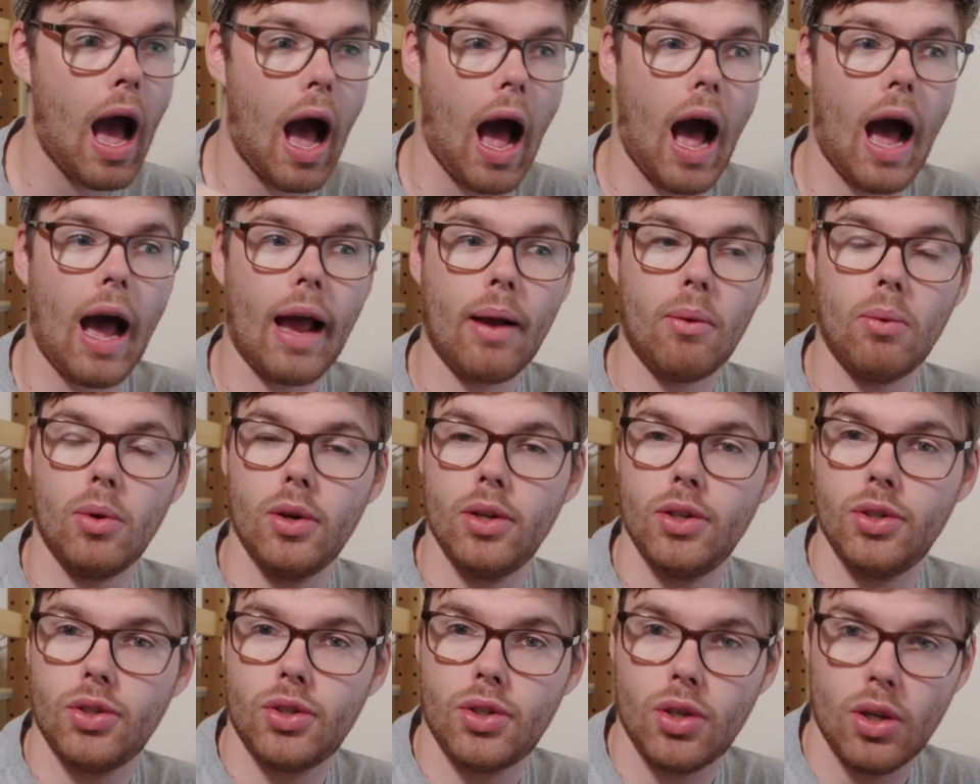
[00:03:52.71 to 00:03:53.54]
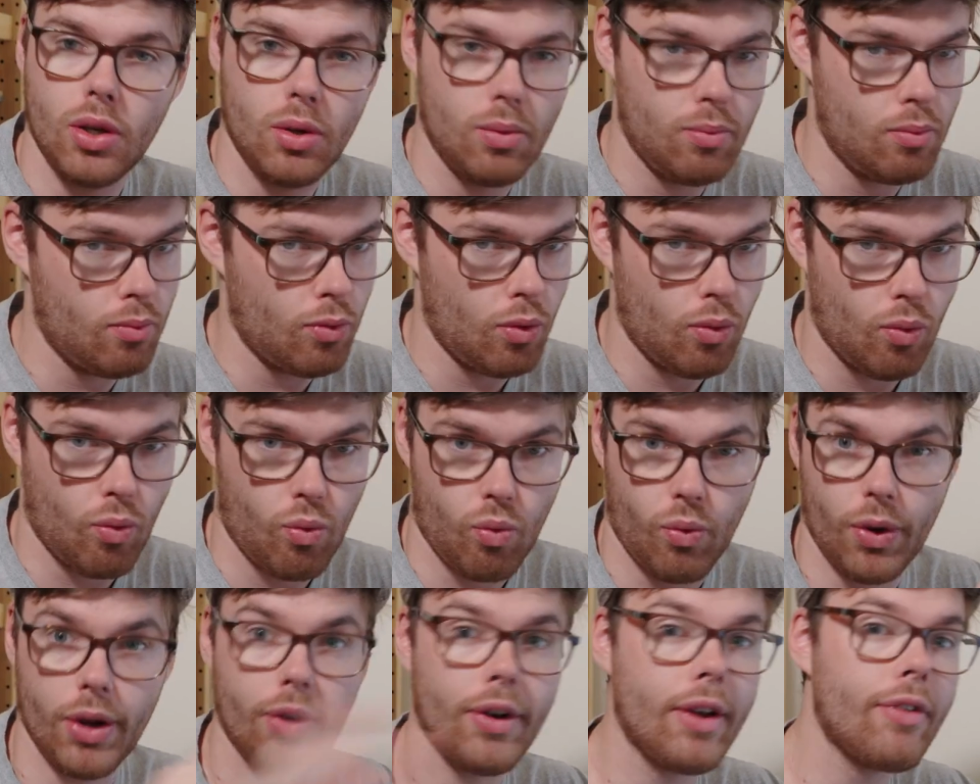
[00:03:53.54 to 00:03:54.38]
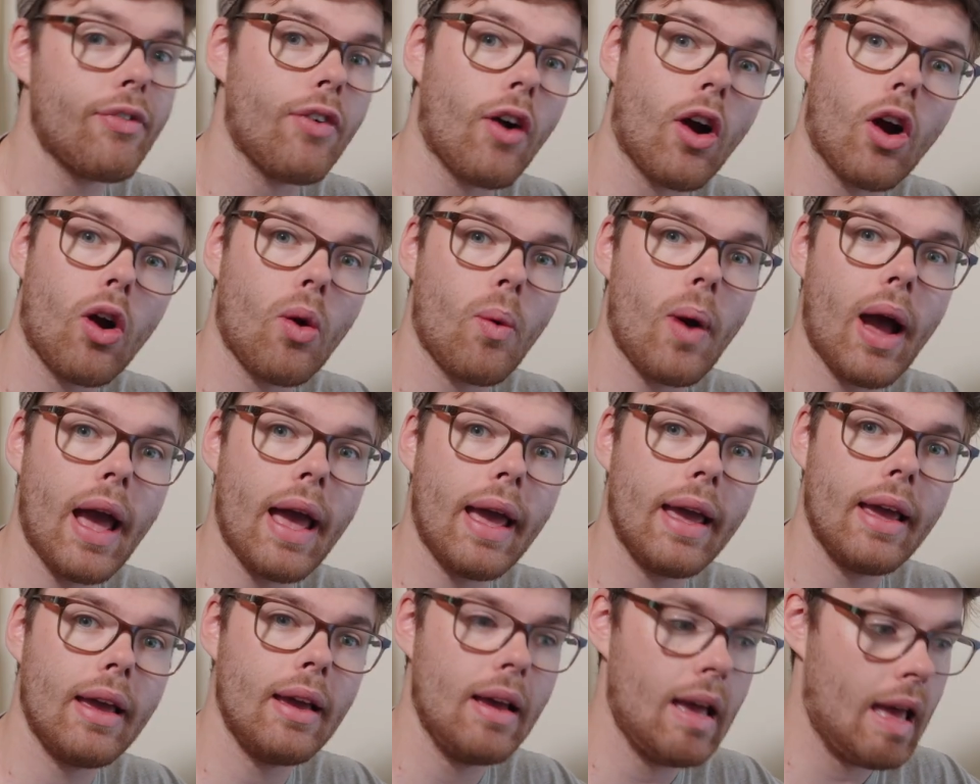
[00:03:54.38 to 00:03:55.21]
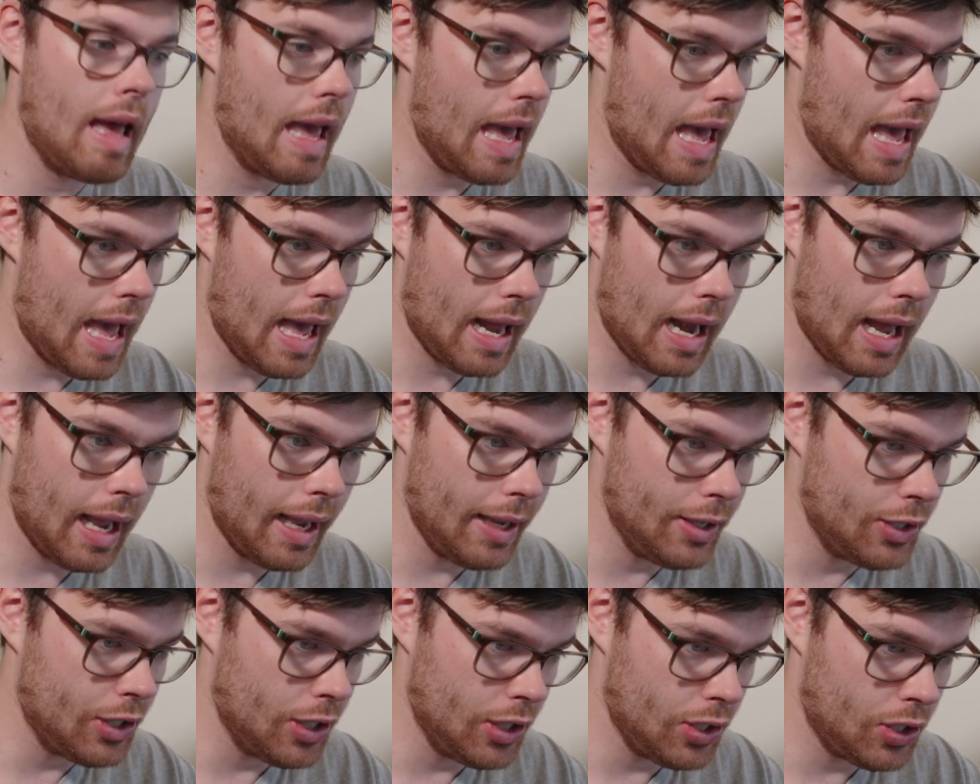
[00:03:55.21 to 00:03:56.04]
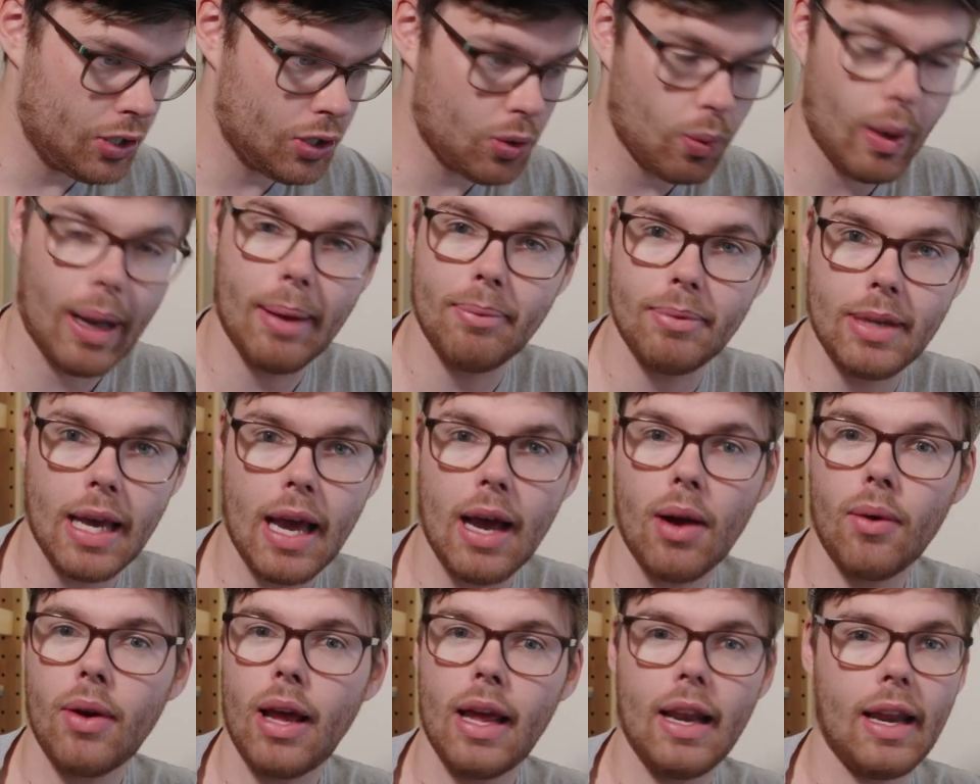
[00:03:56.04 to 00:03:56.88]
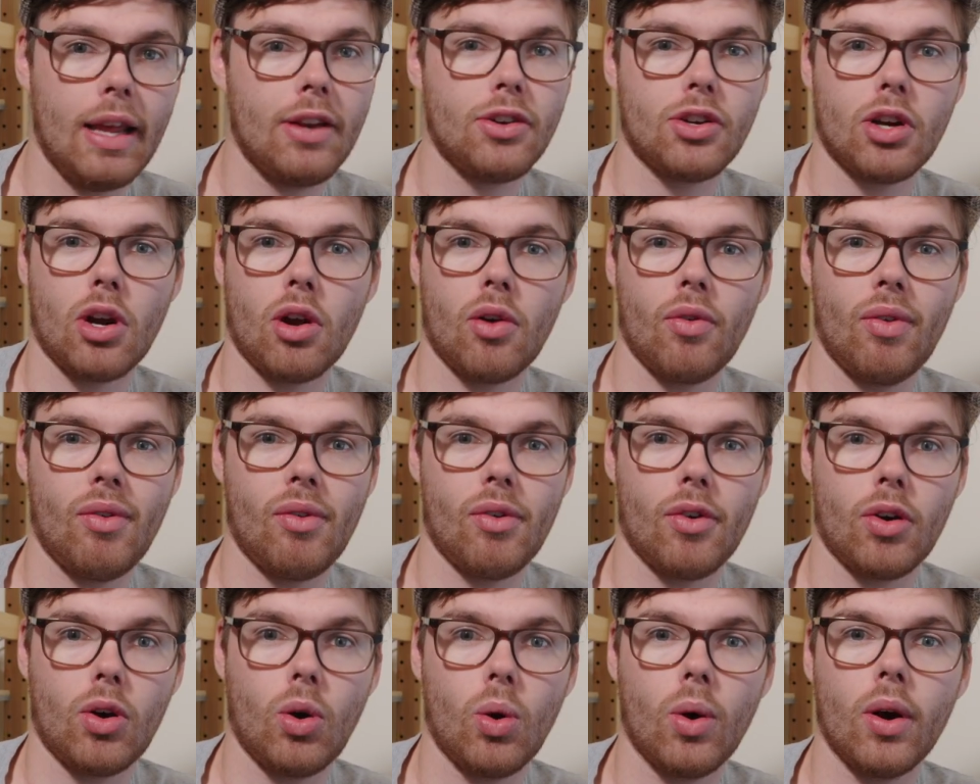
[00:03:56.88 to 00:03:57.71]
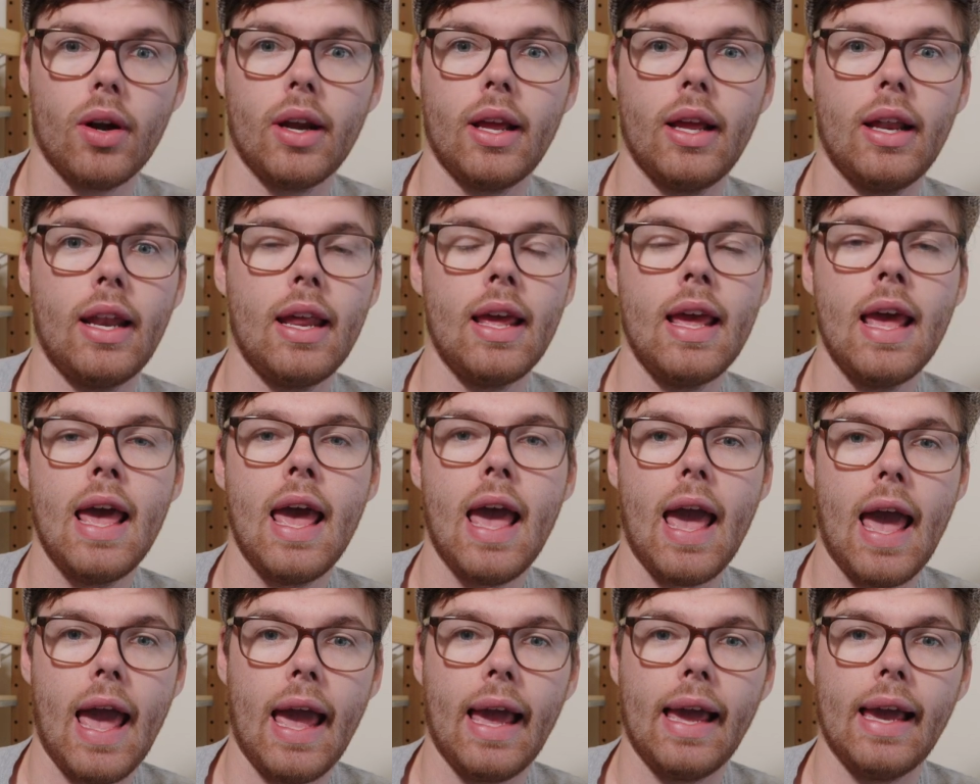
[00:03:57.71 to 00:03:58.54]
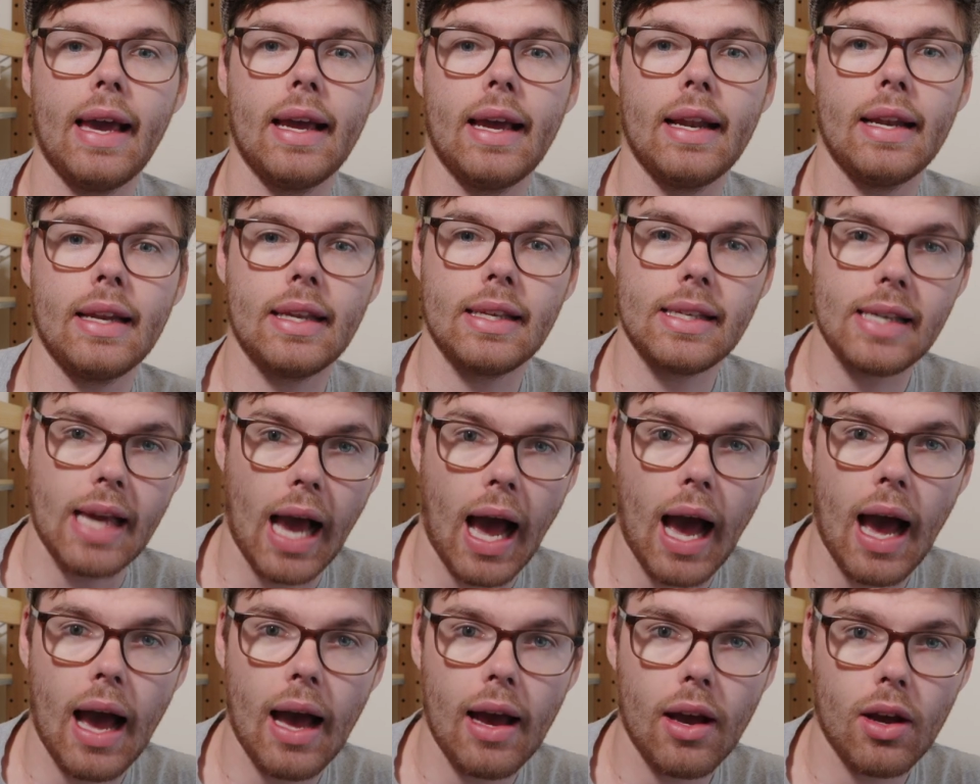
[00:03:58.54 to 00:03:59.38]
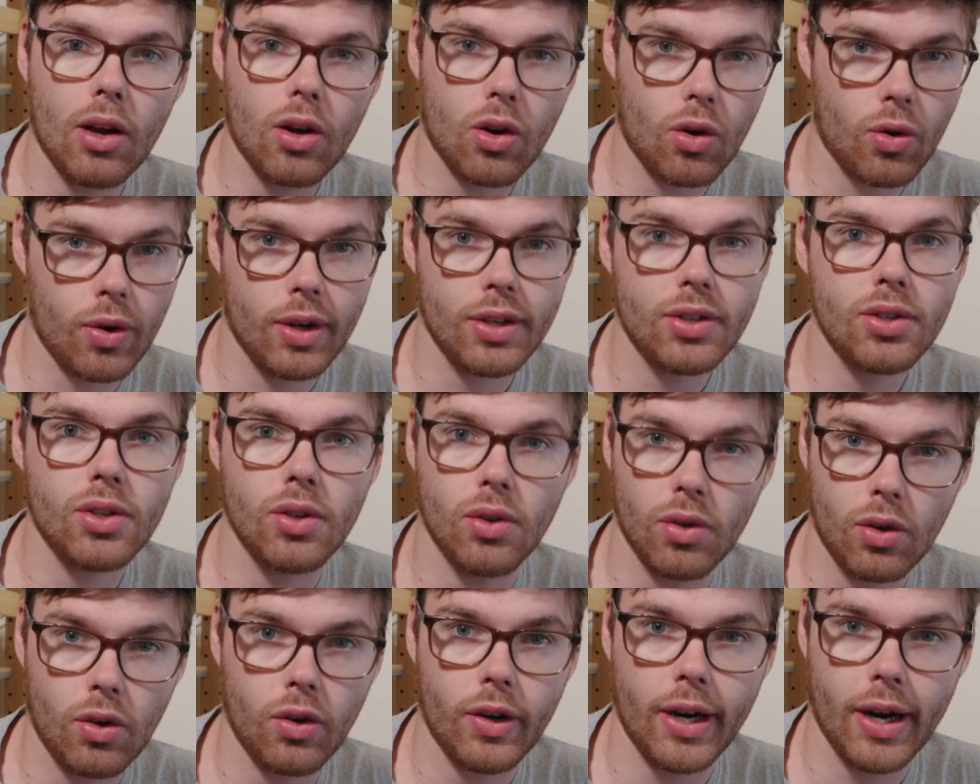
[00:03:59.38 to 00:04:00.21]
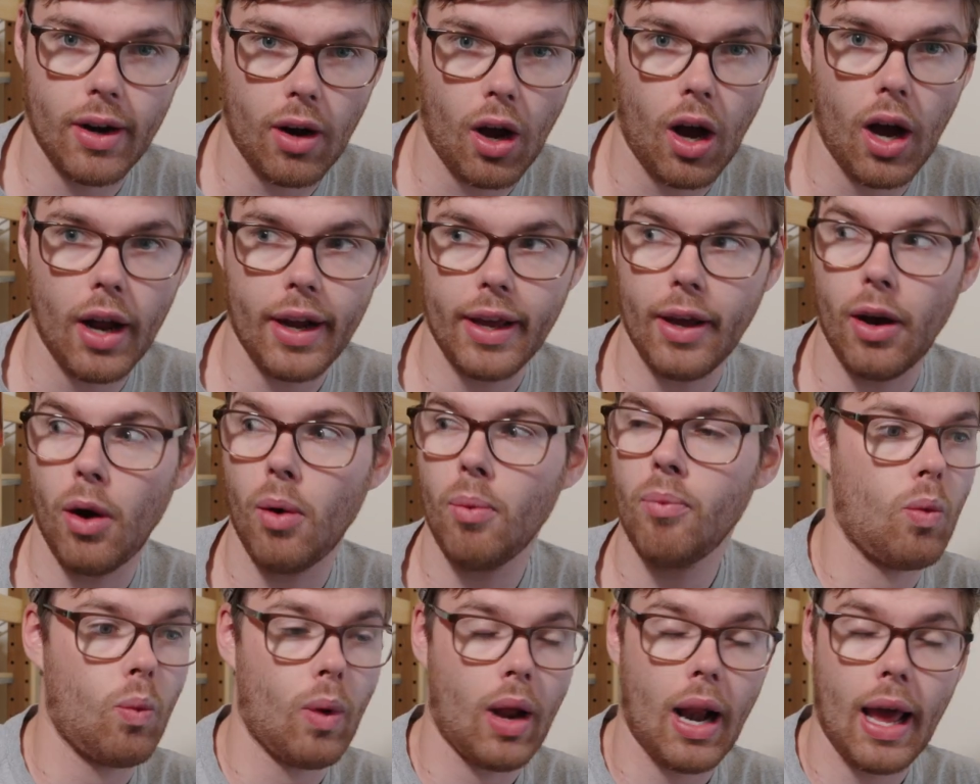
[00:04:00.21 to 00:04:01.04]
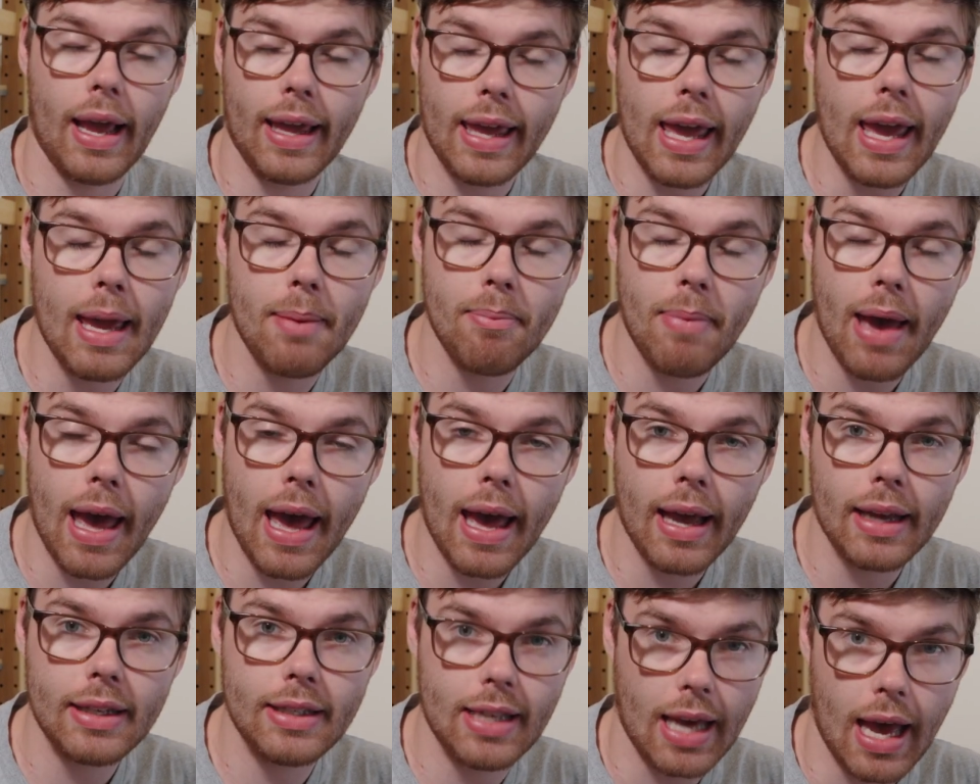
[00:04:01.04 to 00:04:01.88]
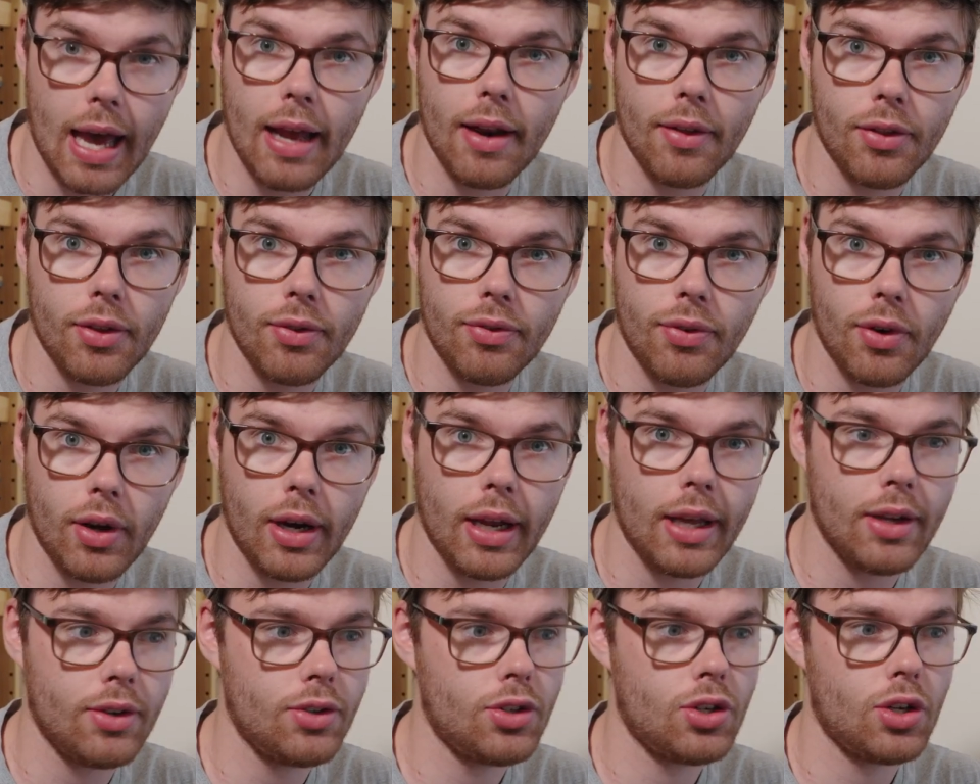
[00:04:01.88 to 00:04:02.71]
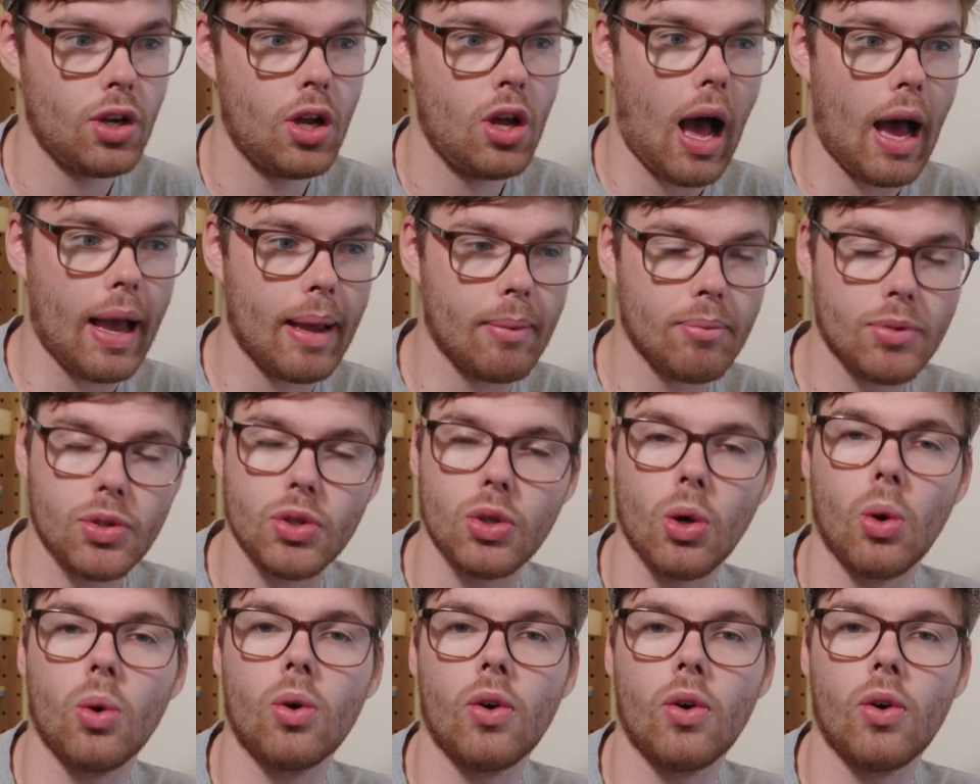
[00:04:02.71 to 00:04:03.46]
I was really far away and I just swiped down and internally recorded and got crystal clear audio. When I came back to edit the footage, I am so